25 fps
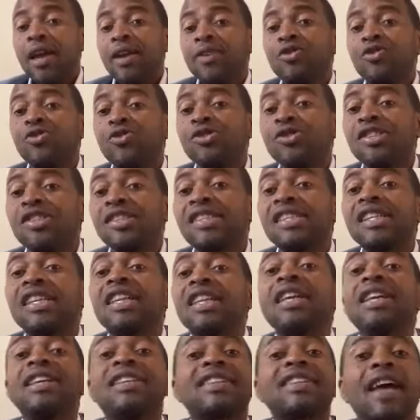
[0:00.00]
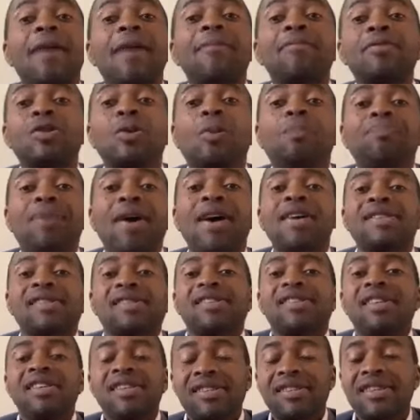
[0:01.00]
And to see it come to pass
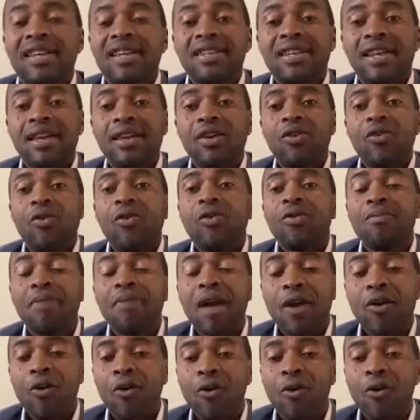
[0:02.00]
yesterday on my